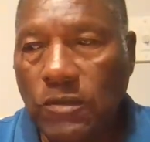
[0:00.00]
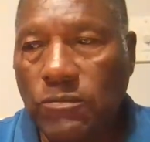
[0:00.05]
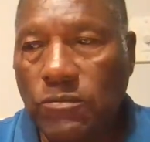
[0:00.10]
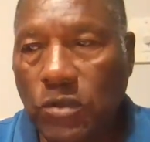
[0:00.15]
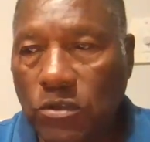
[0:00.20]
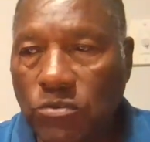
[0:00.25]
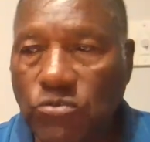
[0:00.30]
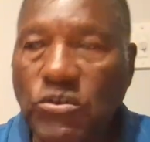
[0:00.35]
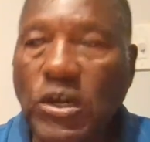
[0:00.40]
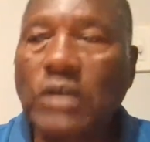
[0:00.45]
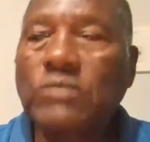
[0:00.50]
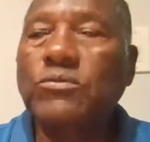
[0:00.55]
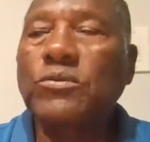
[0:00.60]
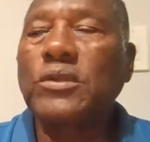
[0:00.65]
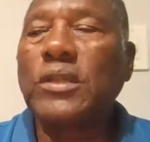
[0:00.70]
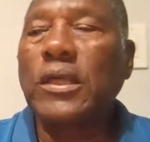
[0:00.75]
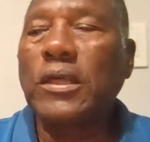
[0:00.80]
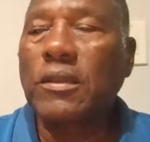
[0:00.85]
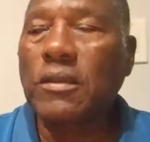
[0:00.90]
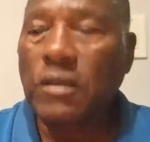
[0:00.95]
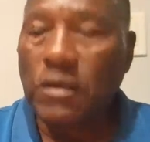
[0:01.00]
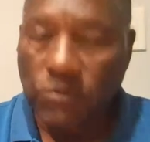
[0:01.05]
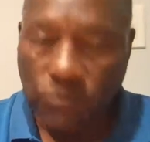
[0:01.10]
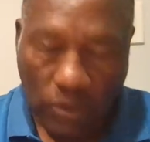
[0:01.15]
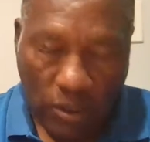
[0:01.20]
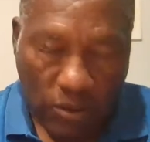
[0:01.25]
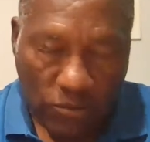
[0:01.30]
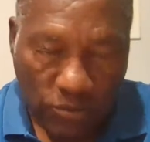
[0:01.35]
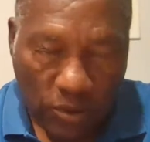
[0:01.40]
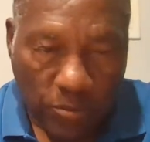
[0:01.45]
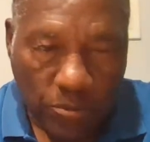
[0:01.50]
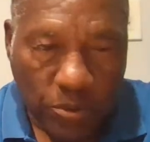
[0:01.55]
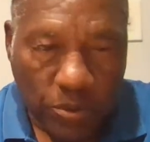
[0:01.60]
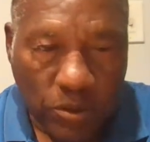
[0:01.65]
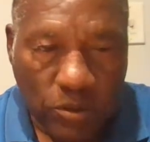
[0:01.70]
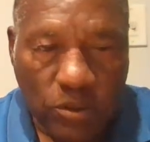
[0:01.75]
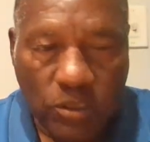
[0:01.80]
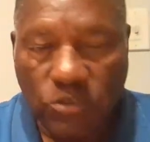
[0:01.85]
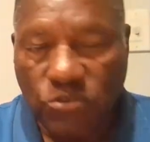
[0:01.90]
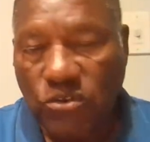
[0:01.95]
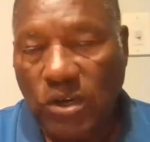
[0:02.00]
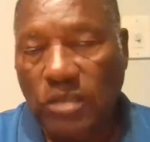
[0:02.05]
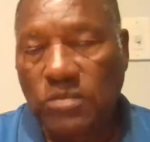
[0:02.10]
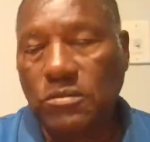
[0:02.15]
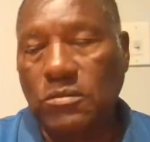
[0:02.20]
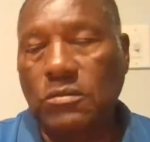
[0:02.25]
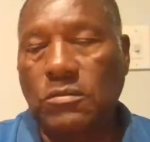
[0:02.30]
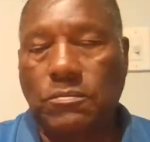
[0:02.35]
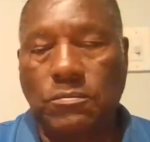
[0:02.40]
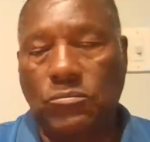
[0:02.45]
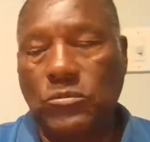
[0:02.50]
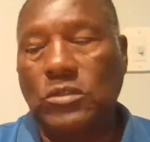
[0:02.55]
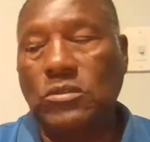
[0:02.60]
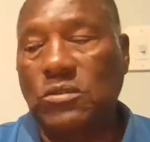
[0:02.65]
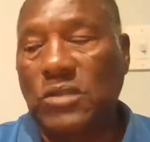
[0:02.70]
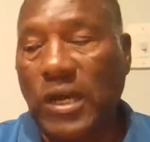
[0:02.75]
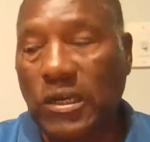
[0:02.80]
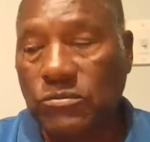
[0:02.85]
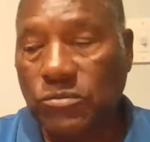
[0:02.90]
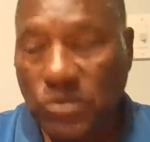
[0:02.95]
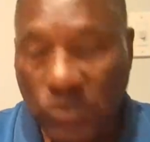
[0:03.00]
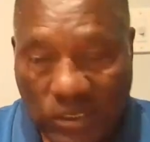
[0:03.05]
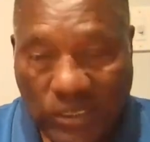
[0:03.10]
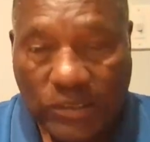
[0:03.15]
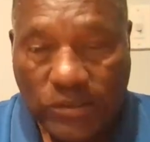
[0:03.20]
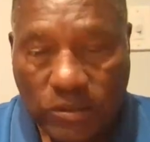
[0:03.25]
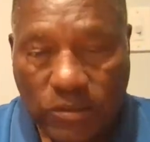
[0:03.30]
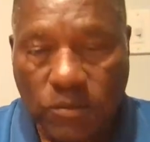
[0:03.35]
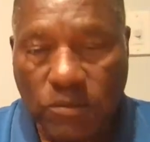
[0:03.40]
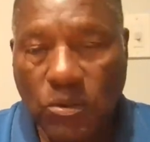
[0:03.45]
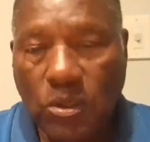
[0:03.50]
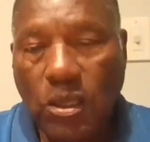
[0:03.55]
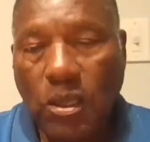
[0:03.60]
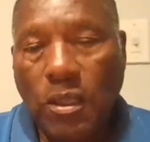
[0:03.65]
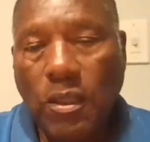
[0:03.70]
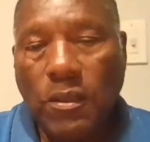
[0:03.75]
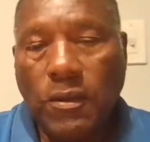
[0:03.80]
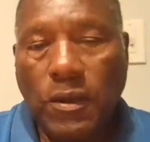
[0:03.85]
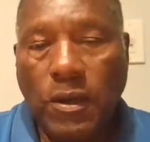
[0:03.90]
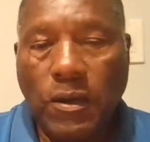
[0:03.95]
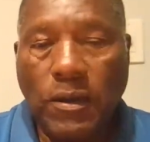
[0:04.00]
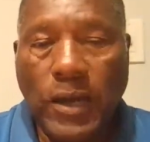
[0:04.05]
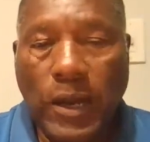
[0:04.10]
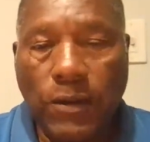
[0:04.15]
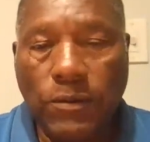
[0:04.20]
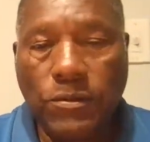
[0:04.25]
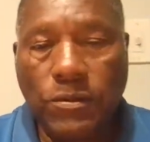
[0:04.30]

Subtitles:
indoctrinating, as they put it, indoctrinating our